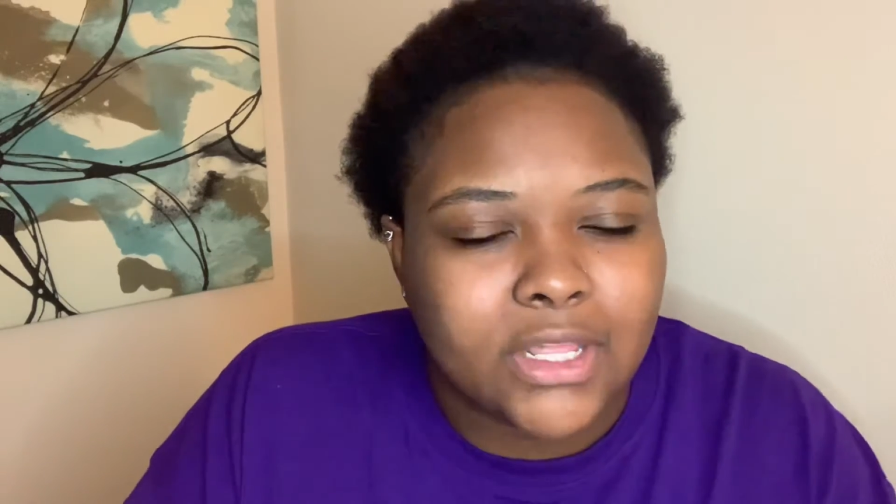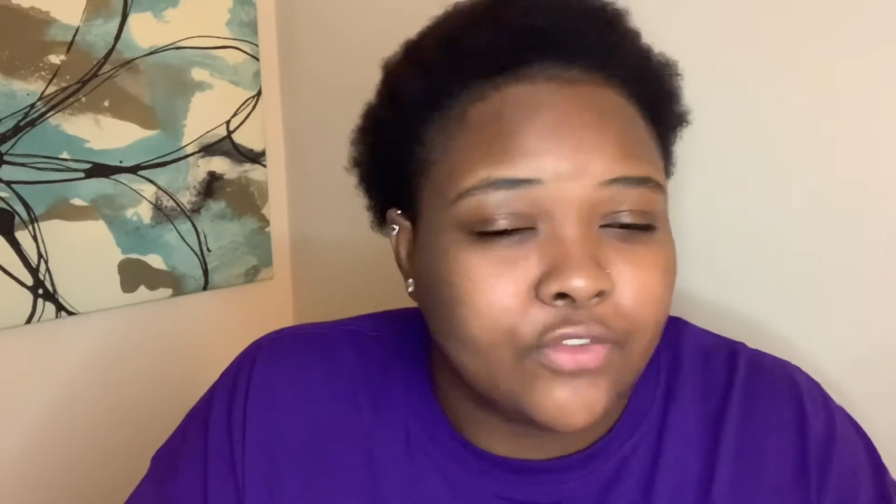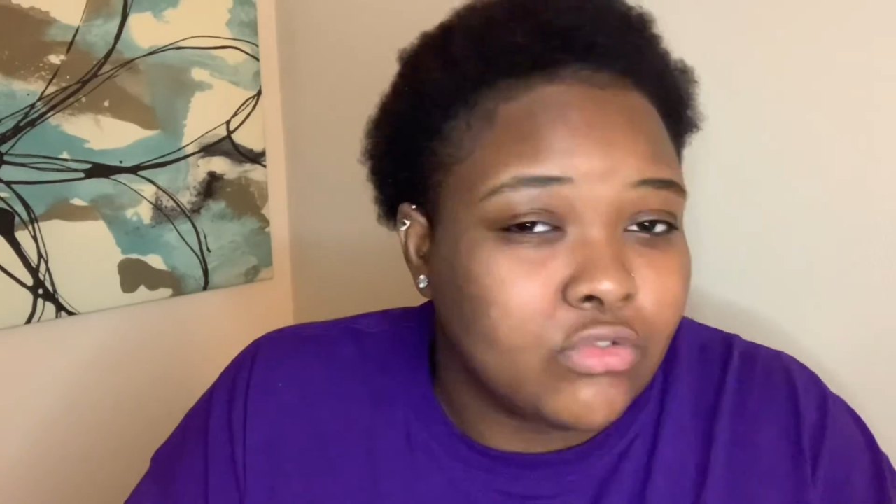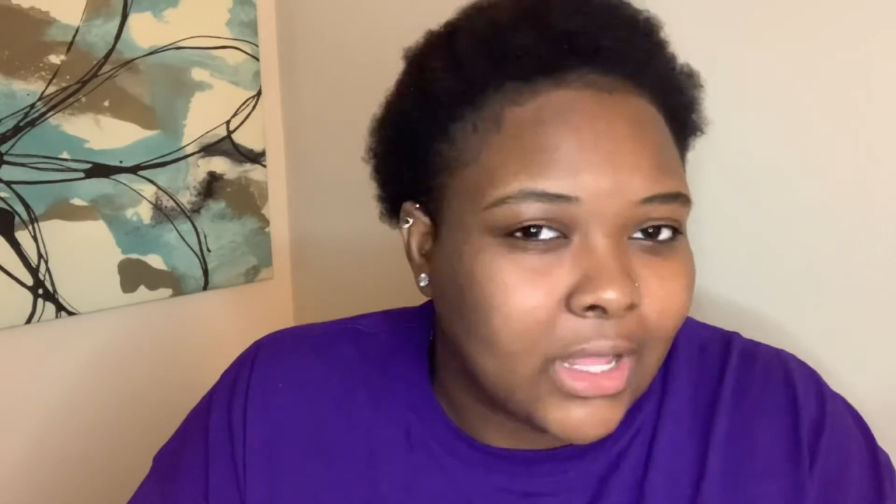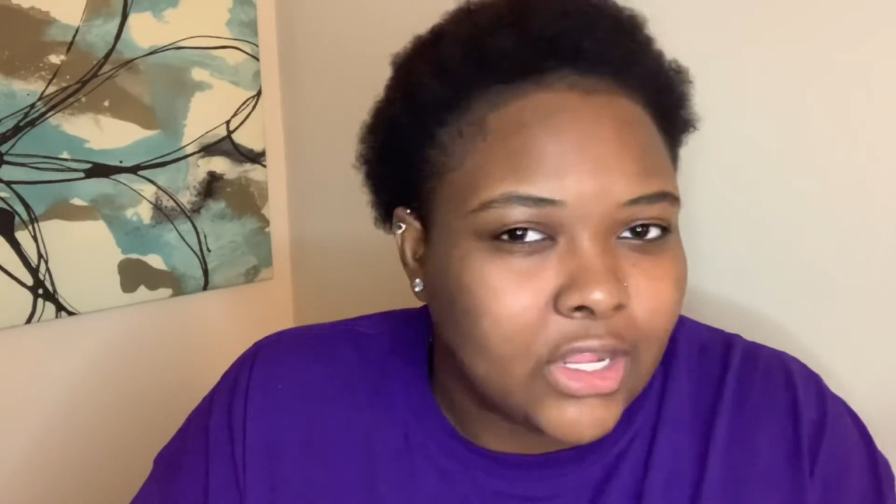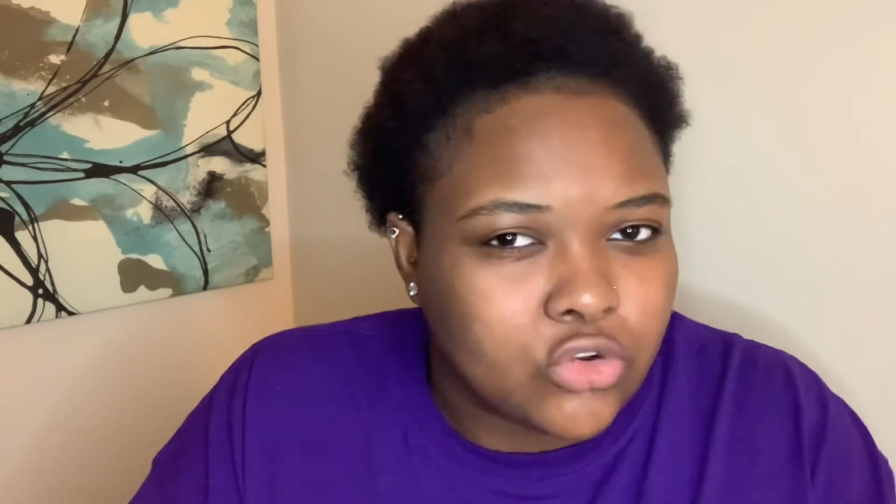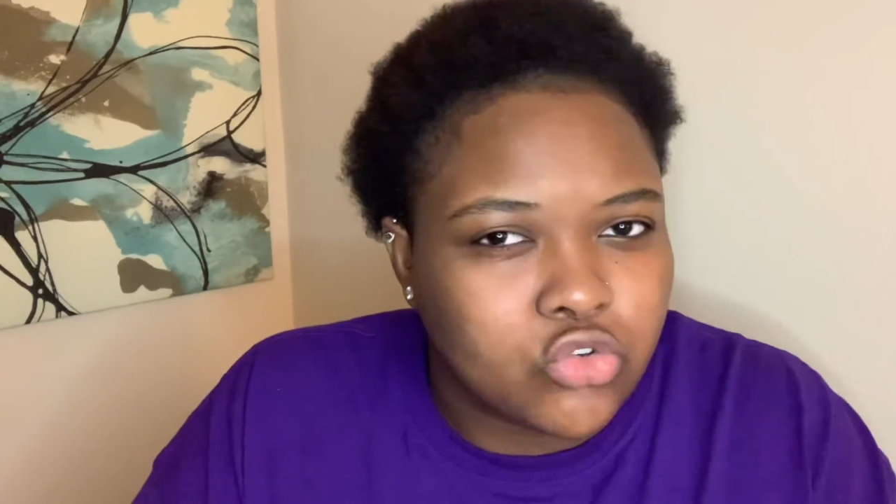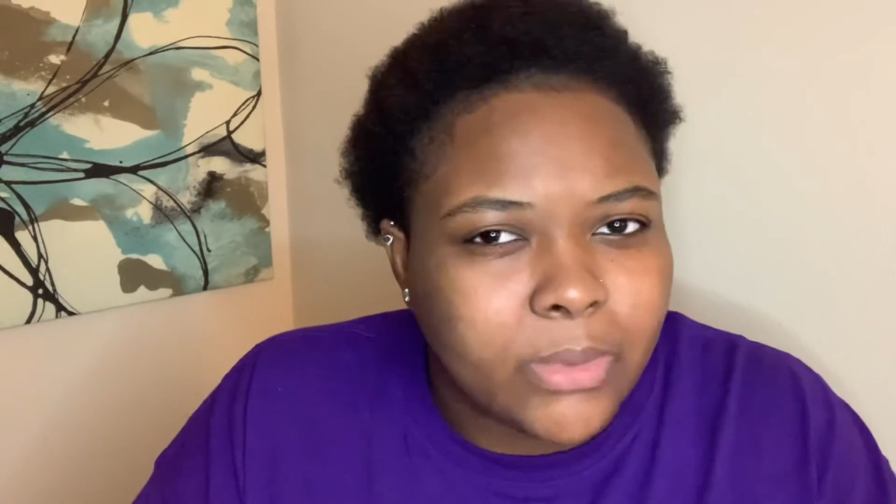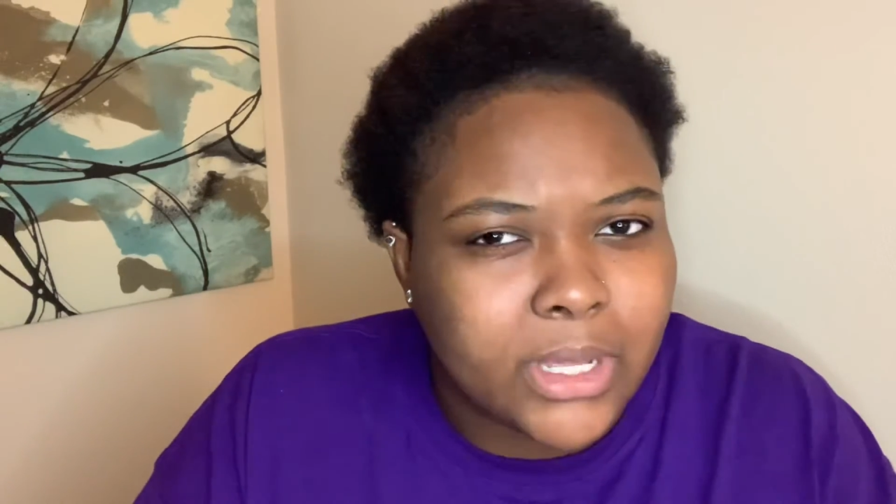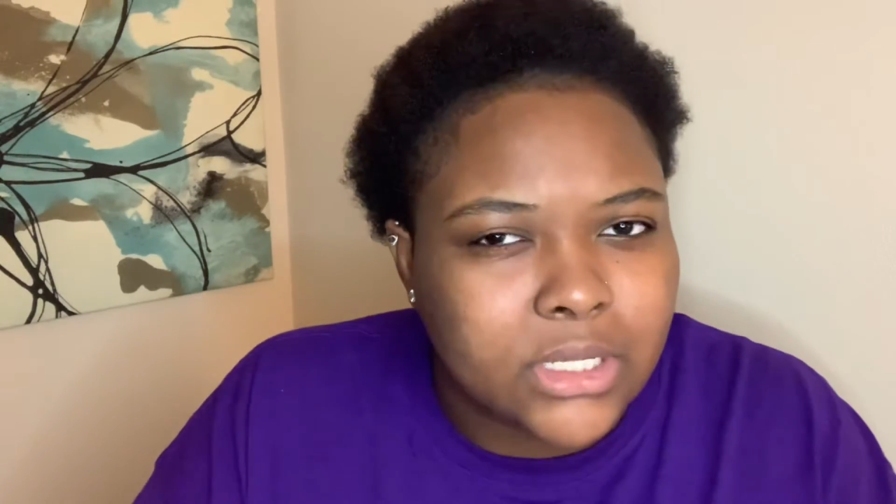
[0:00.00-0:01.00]
if you like New
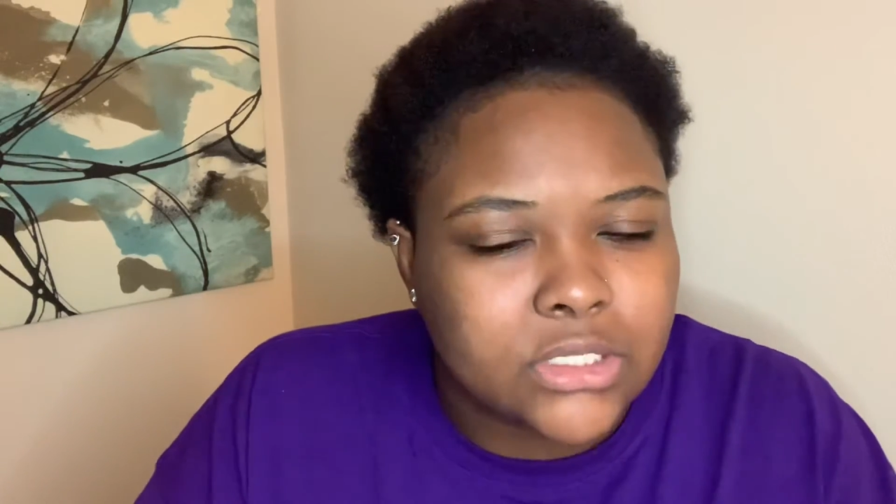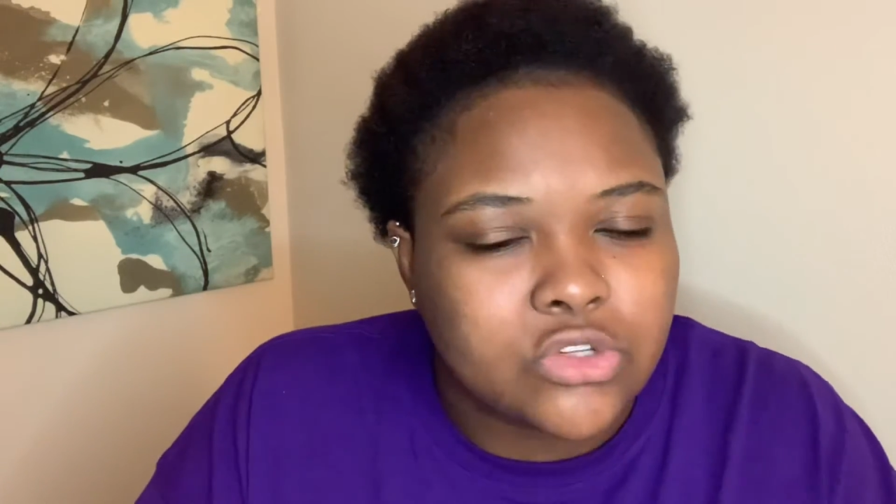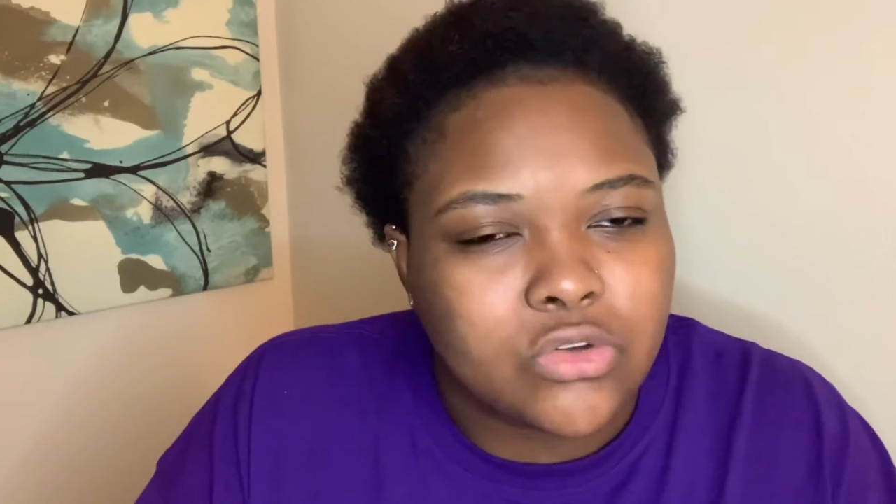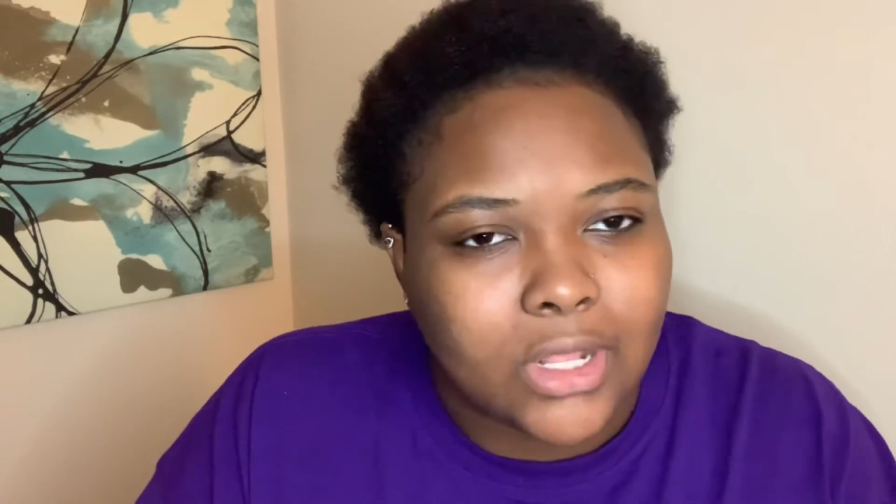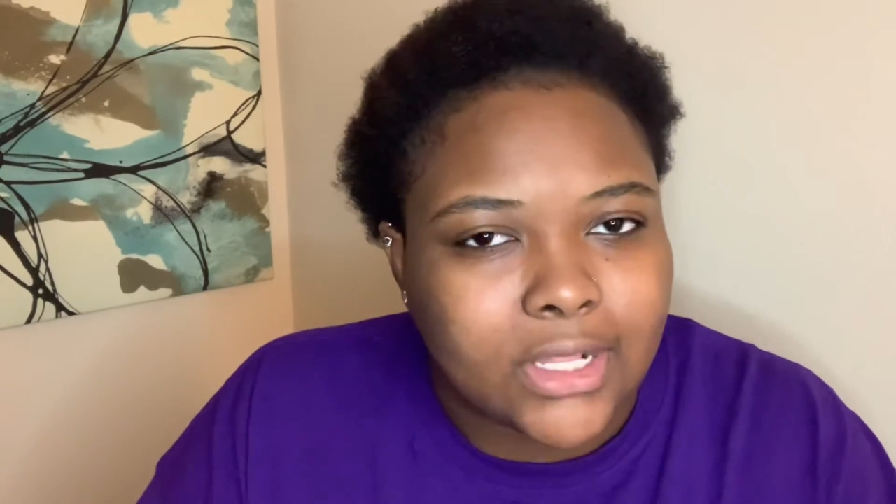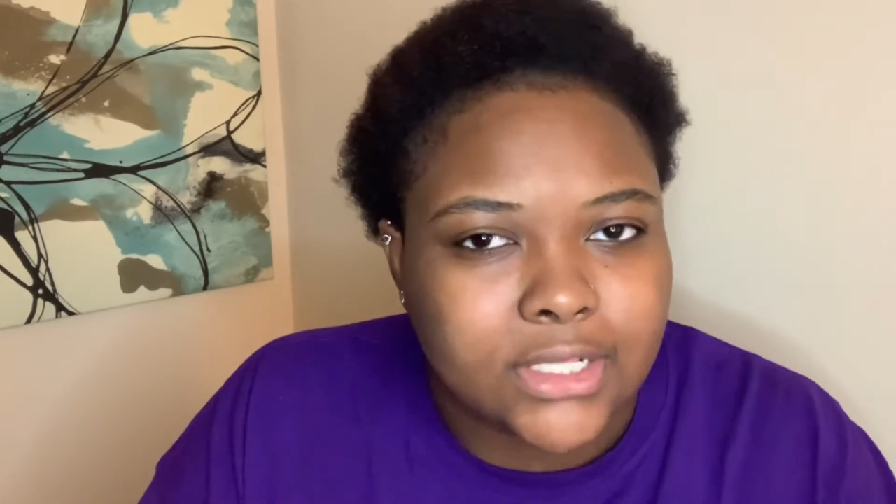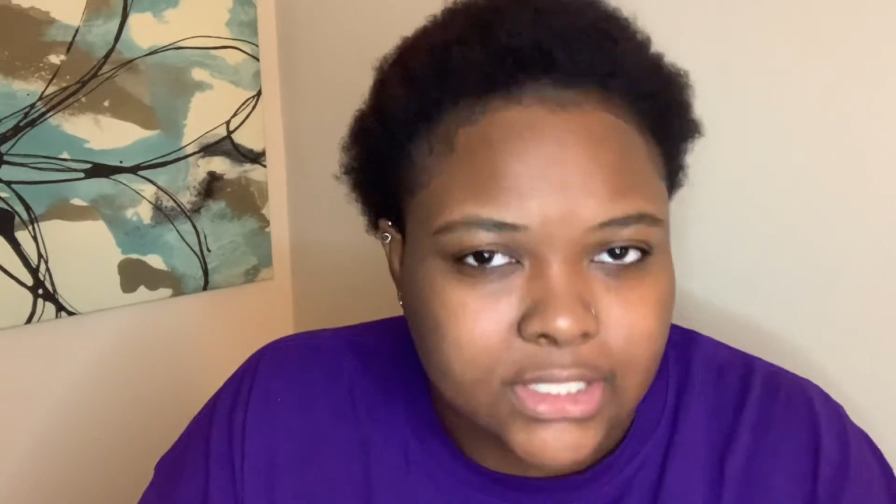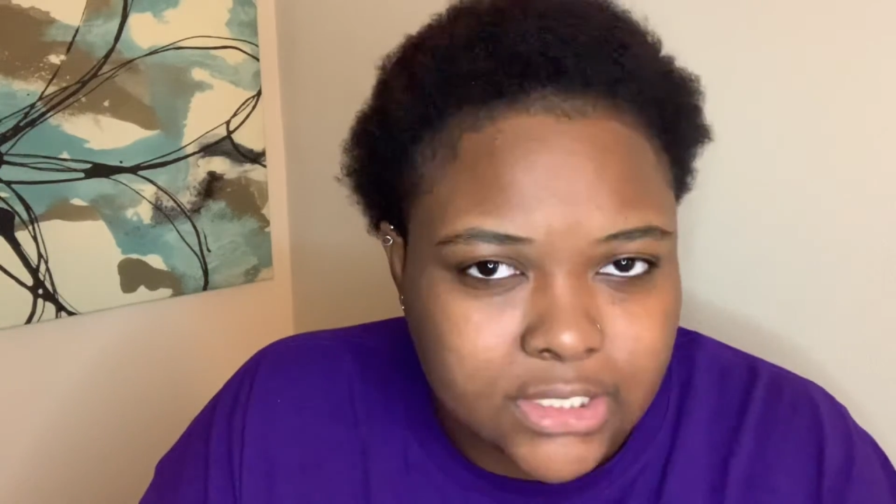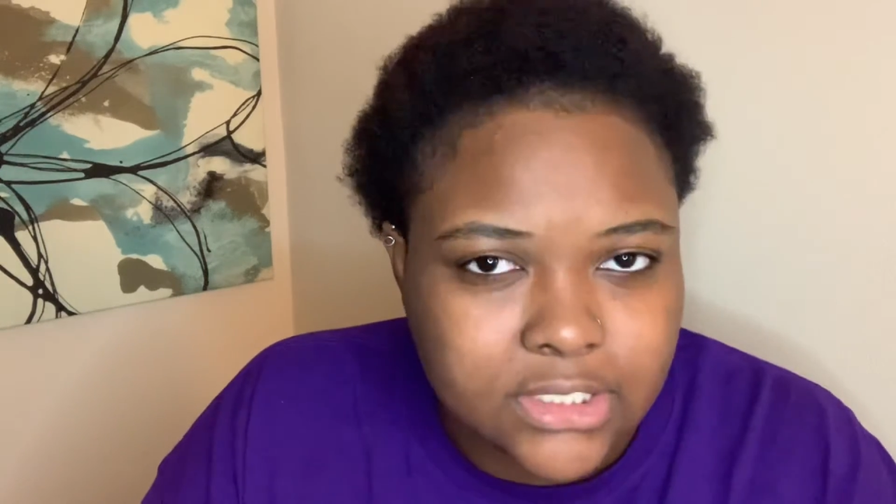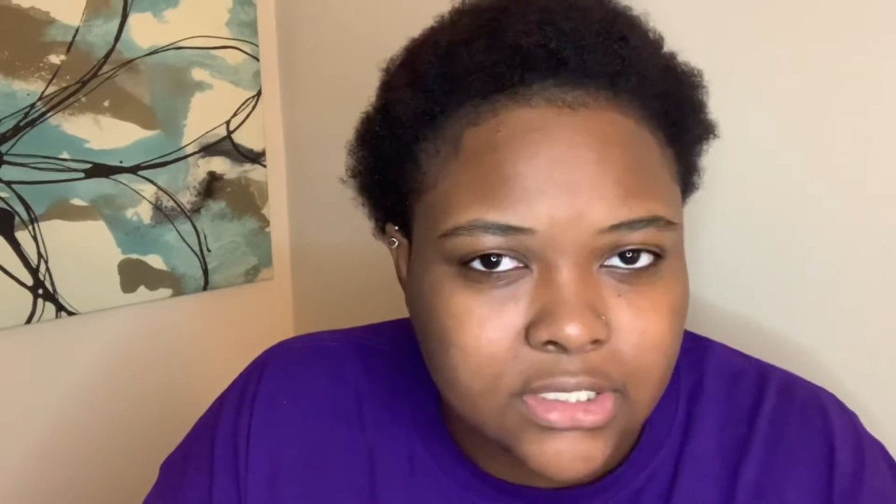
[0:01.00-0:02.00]
Balance, you'll like
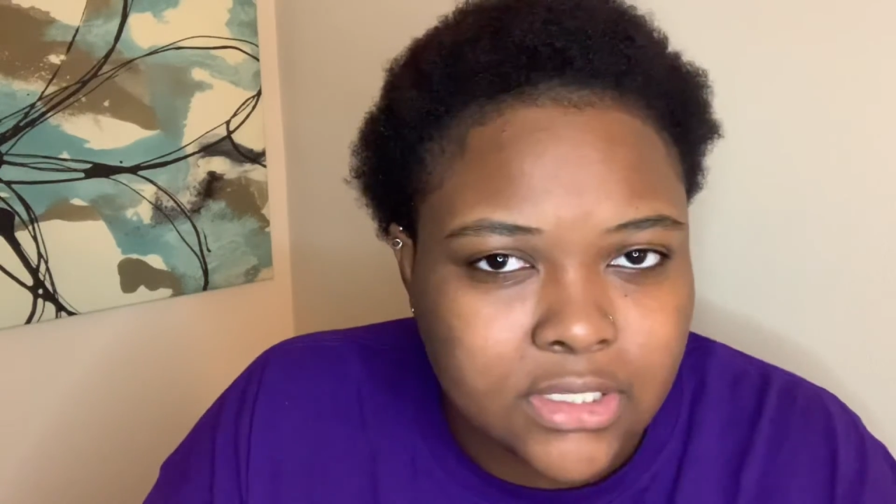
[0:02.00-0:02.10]
these.